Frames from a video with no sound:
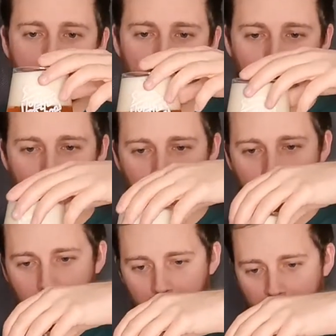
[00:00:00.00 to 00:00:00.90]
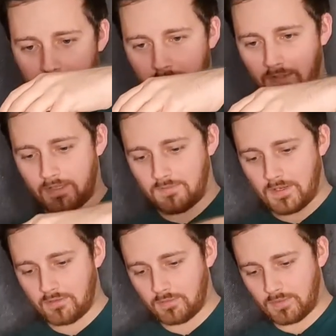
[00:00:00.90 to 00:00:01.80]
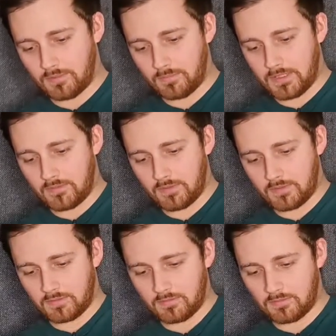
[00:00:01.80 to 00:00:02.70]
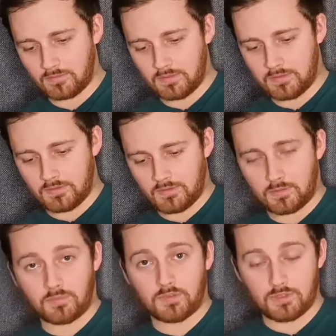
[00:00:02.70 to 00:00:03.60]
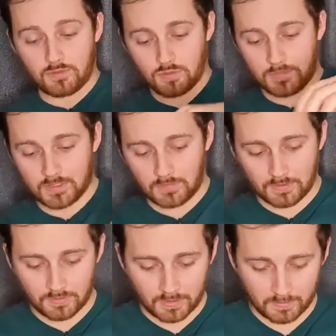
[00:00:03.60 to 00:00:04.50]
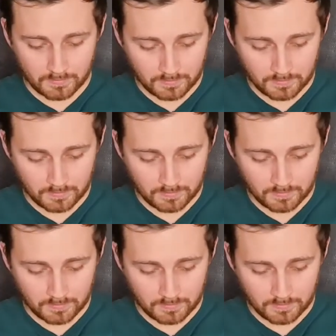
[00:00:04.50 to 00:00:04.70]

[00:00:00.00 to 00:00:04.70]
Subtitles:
Lovely, nice head there as well, bigger than some of the usual beers that I try.